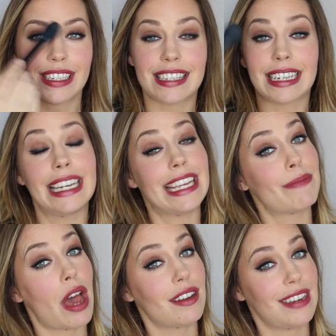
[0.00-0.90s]
to
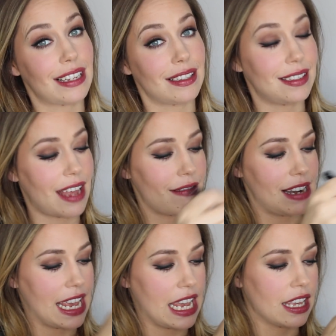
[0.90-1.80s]
gleam
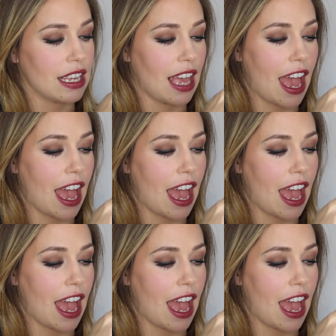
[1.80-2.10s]
unnecessarily,